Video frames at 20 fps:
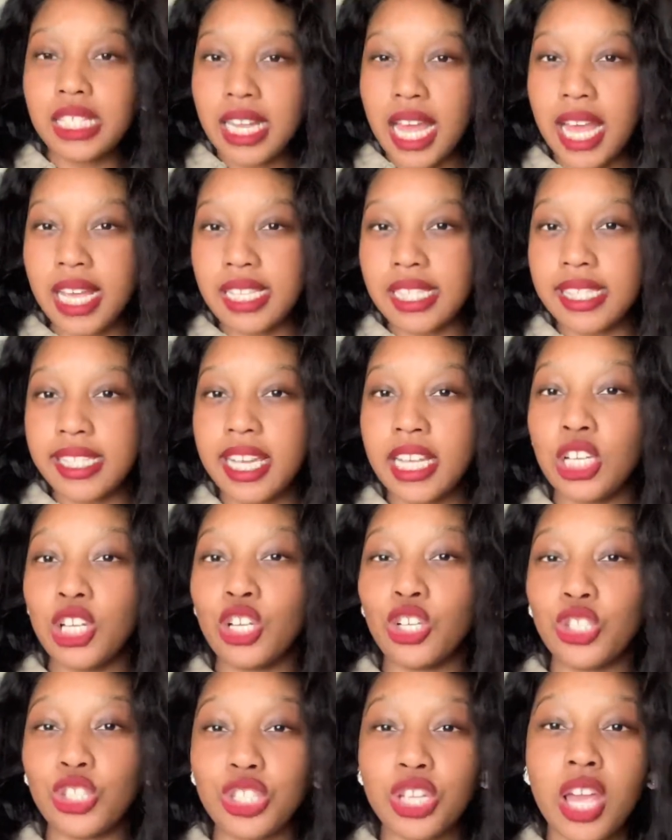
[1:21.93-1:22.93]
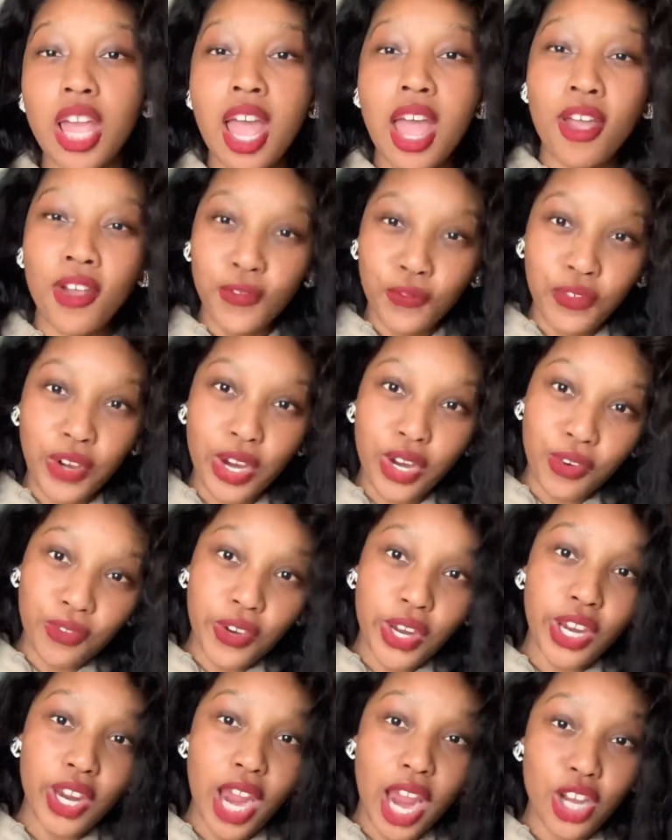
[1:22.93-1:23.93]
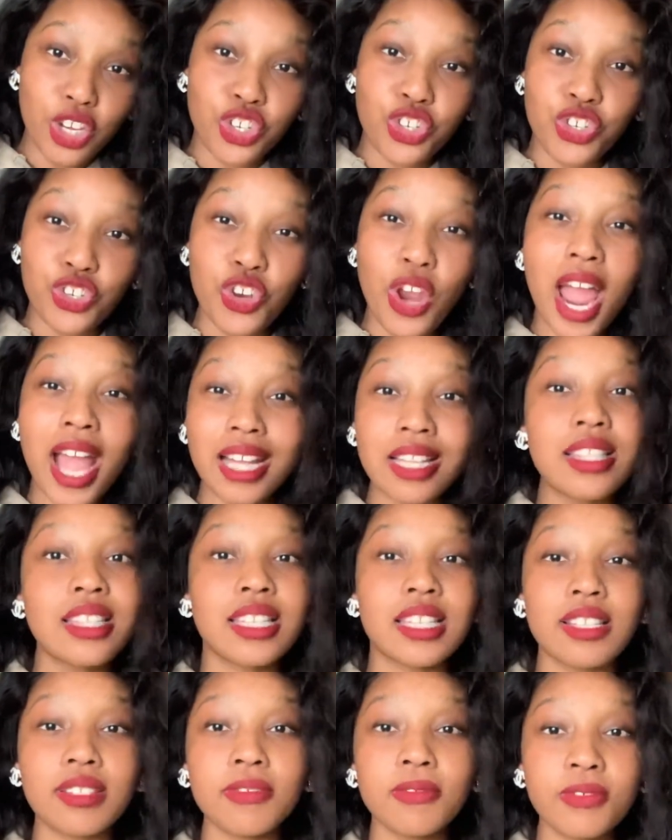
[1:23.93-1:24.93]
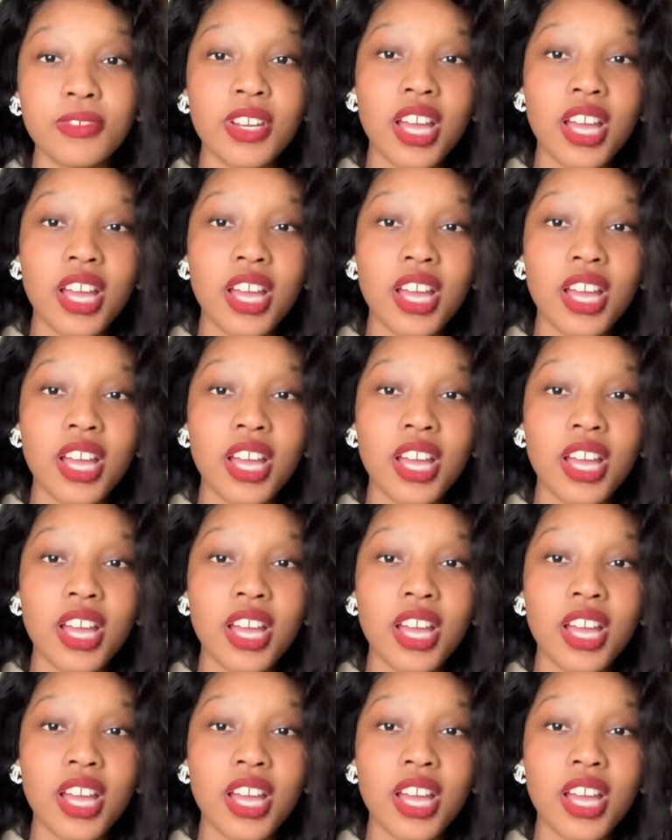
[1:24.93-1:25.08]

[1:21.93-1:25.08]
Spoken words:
nicely and looked very, very attractive,